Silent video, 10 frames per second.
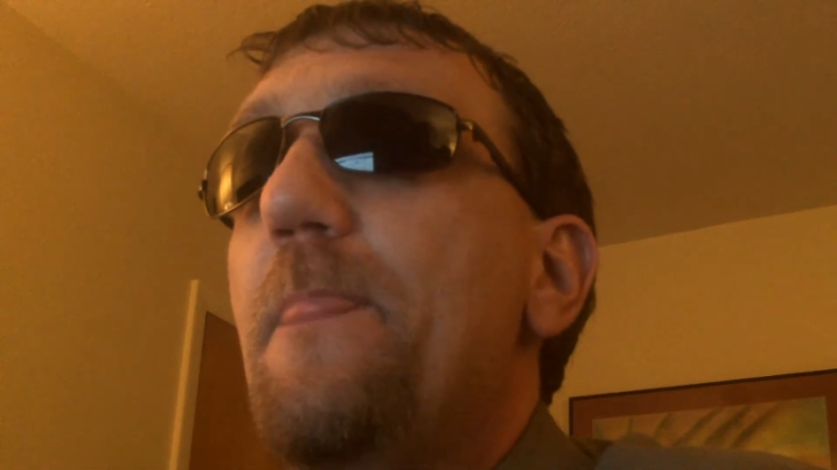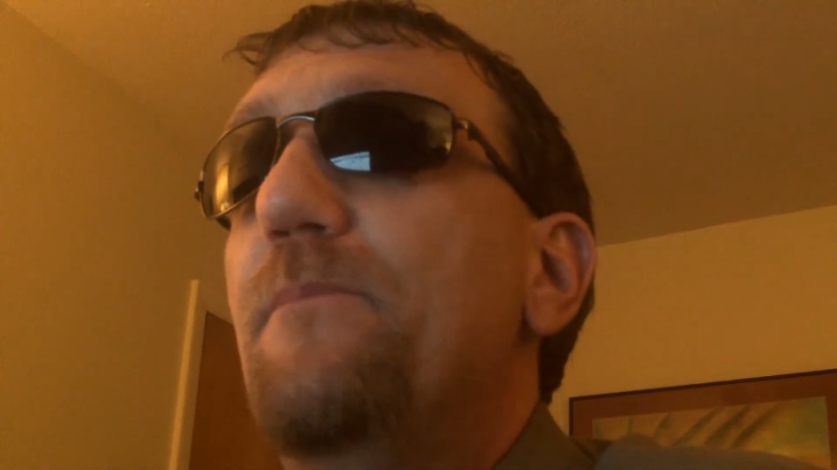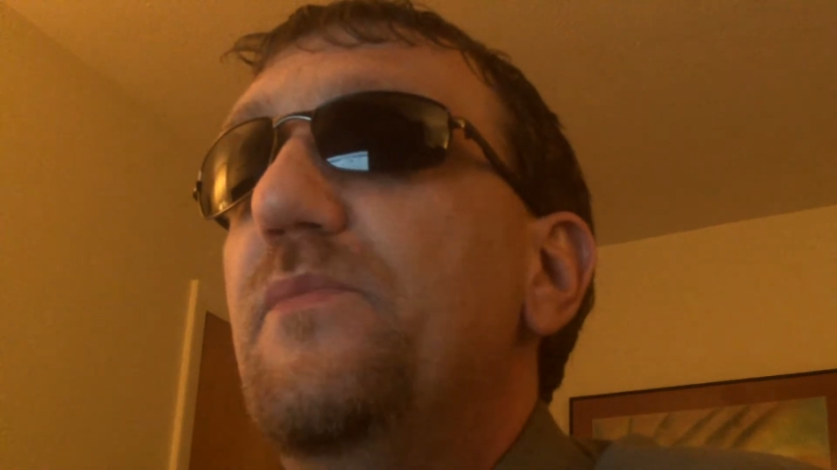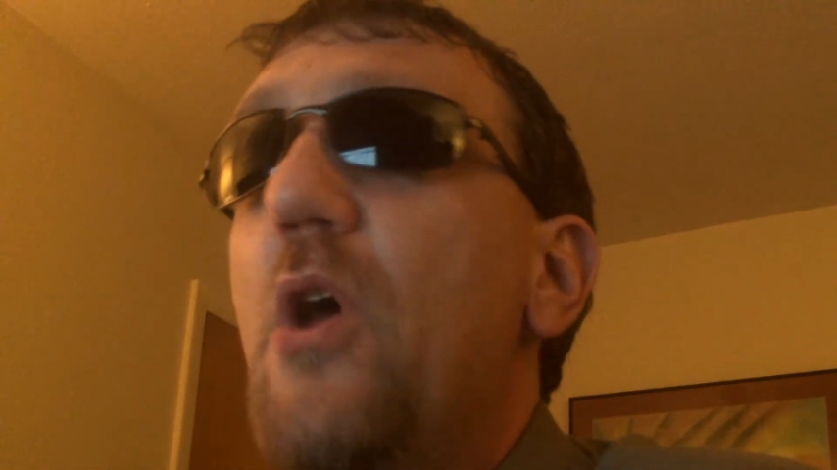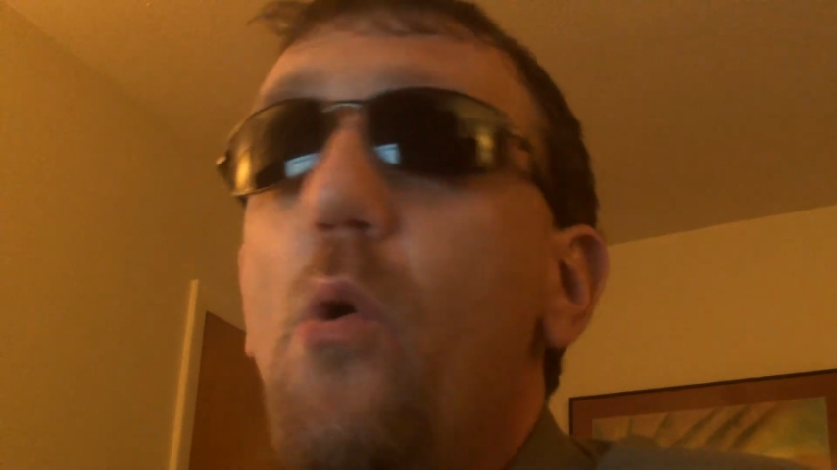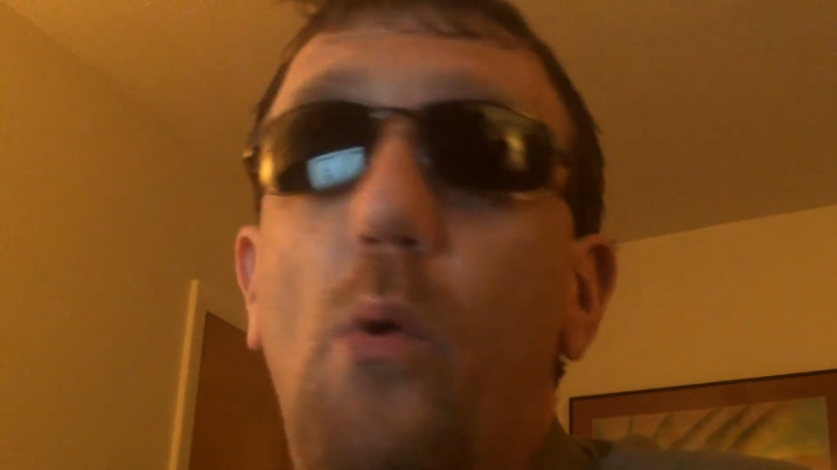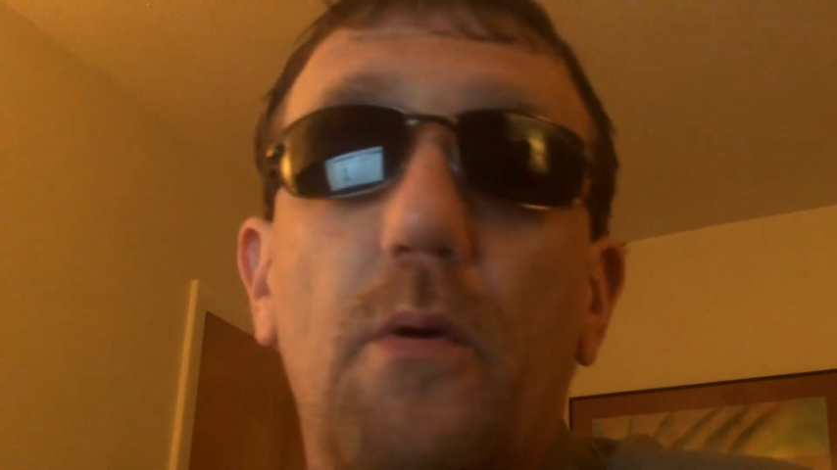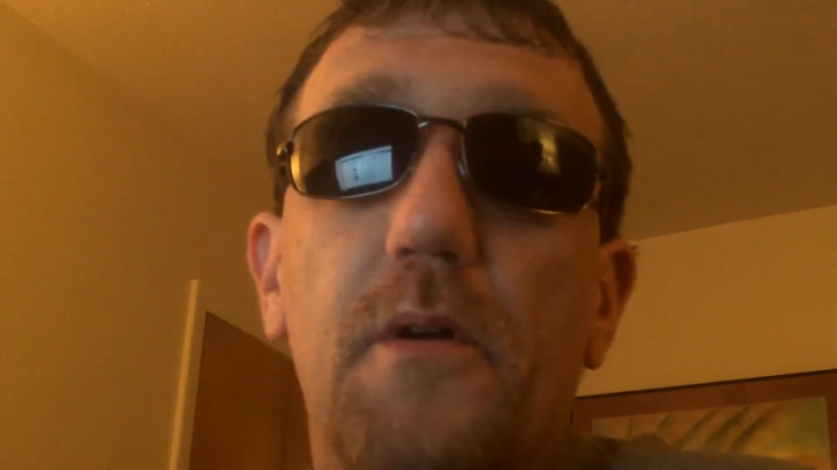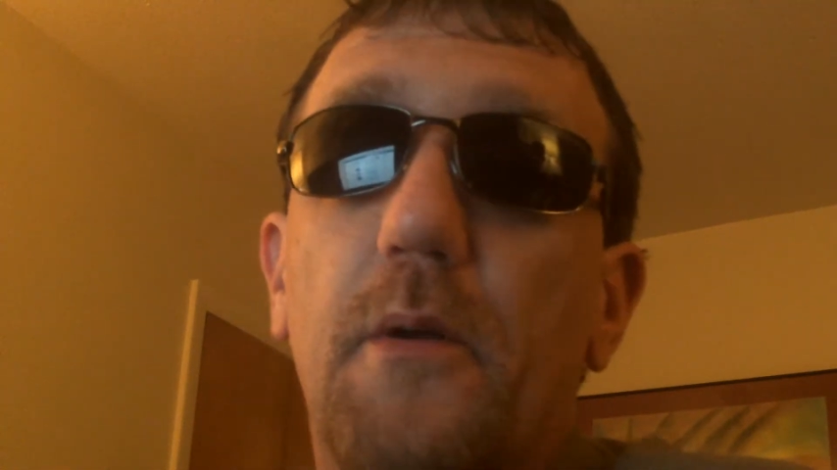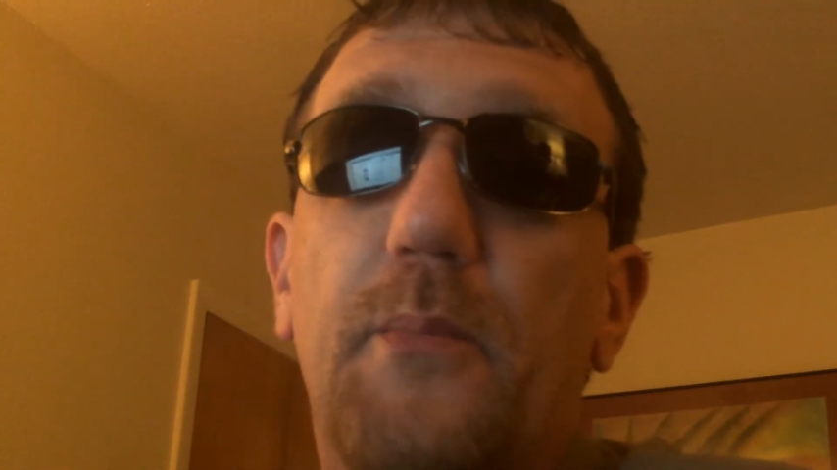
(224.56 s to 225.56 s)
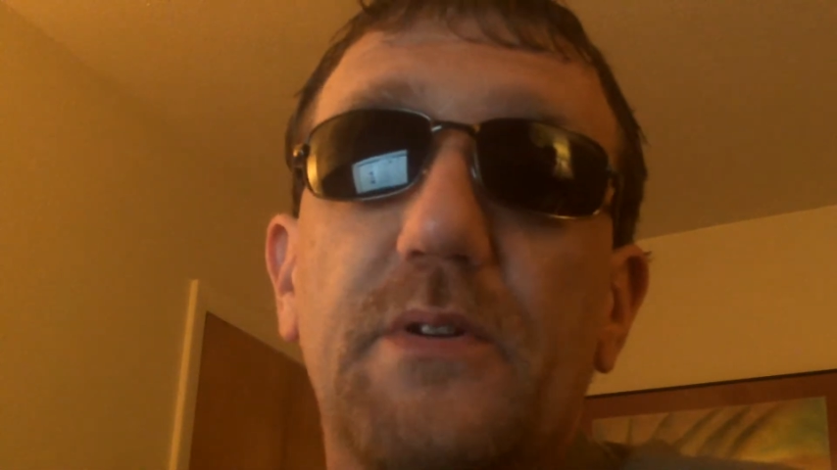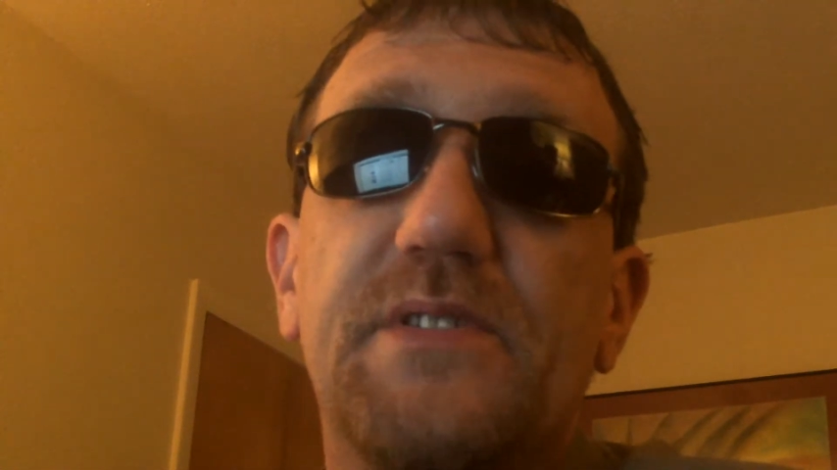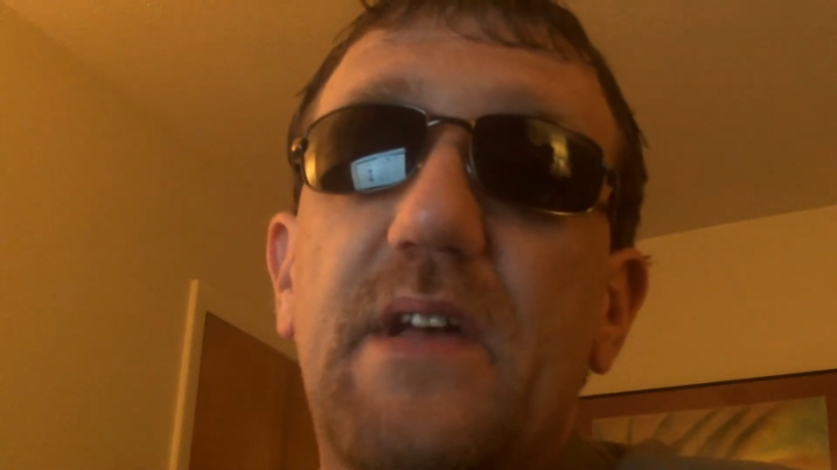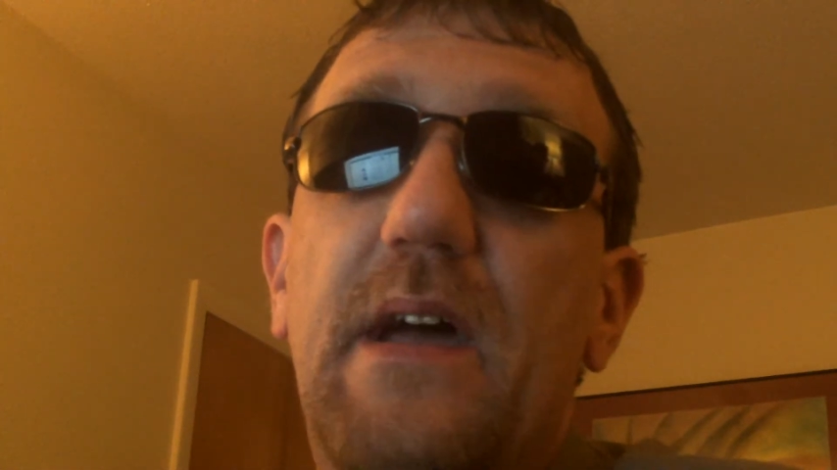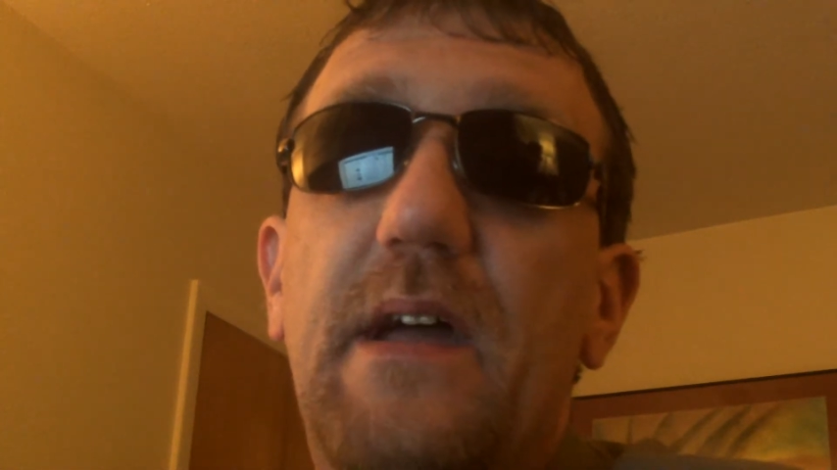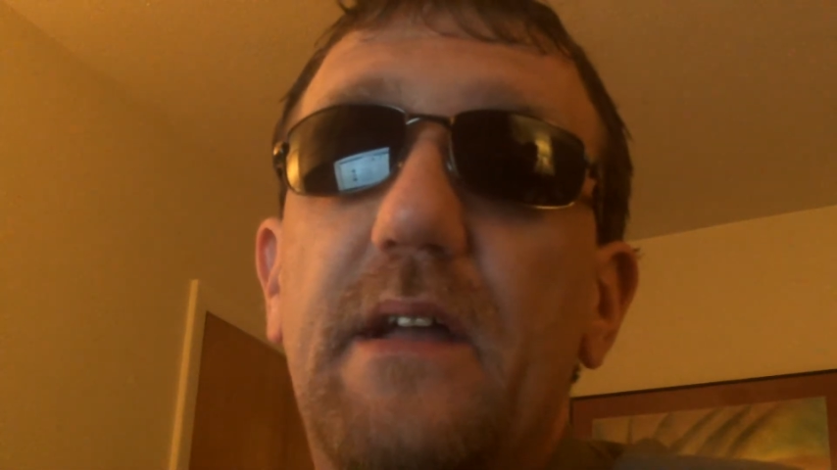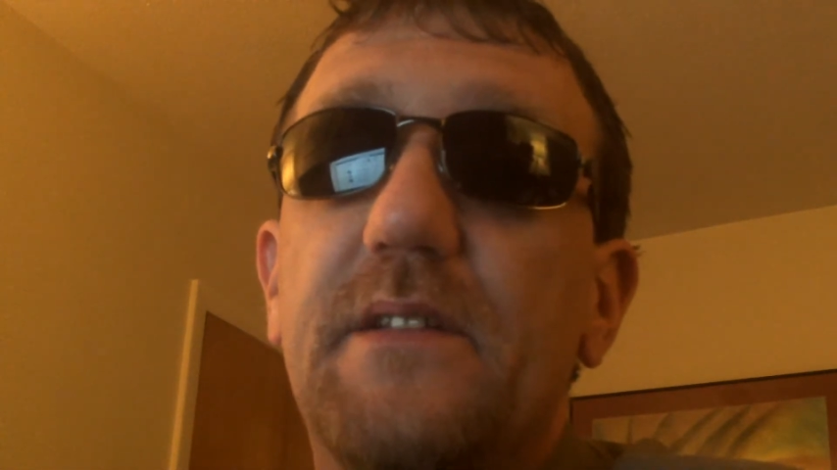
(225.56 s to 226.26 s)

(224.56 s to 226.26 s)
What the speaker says: No order per se.